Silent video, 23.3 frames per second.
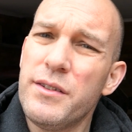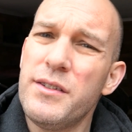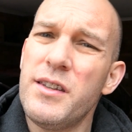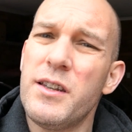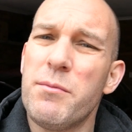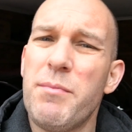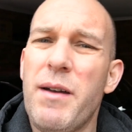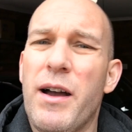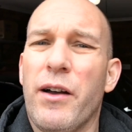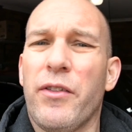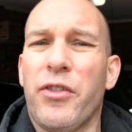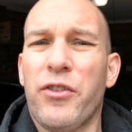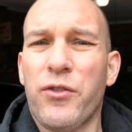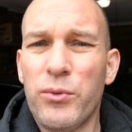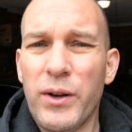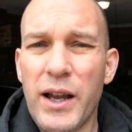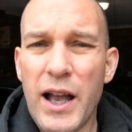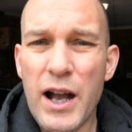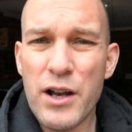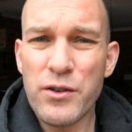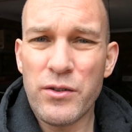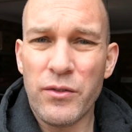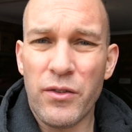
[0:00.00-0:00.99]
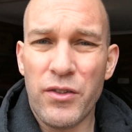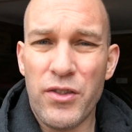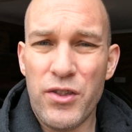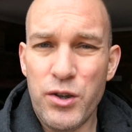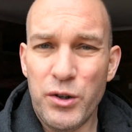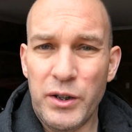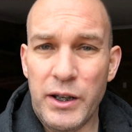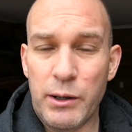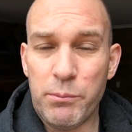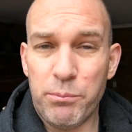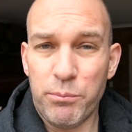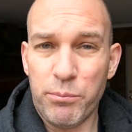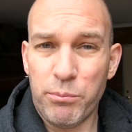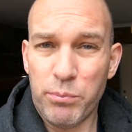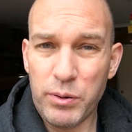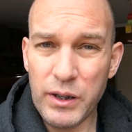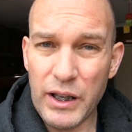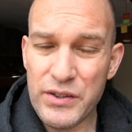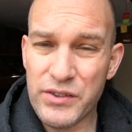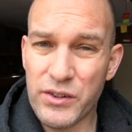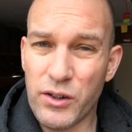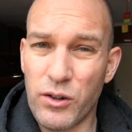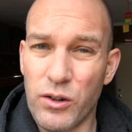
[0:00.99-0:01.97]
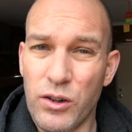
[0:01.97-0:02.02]
did about 330
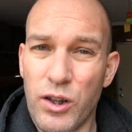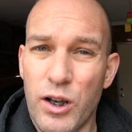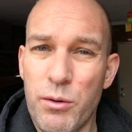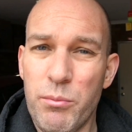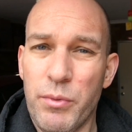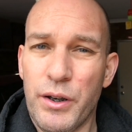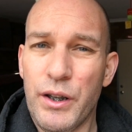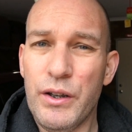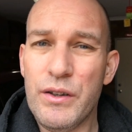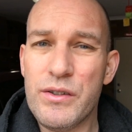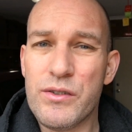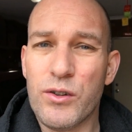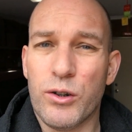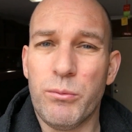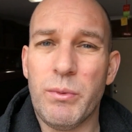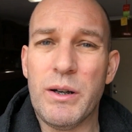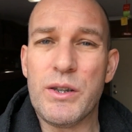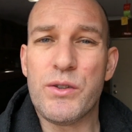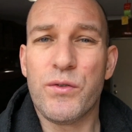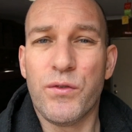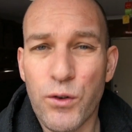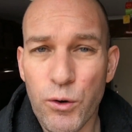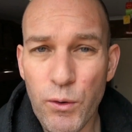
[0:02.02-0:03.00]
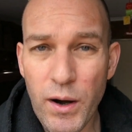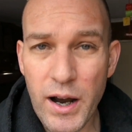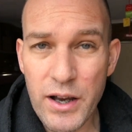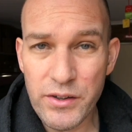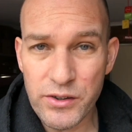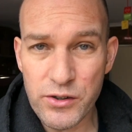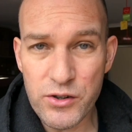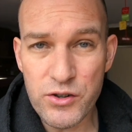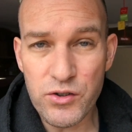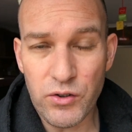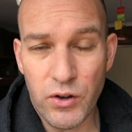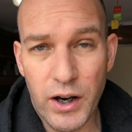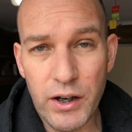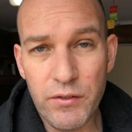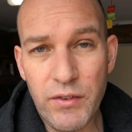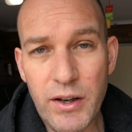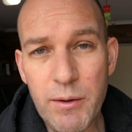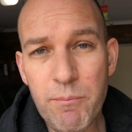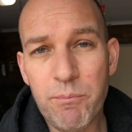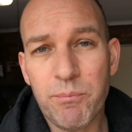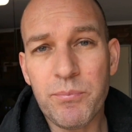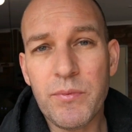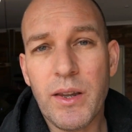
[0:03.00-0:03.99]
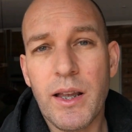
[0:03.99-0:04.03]
plus kilometers, almost 4 hours of
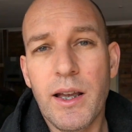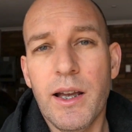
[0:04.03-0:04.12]
driving.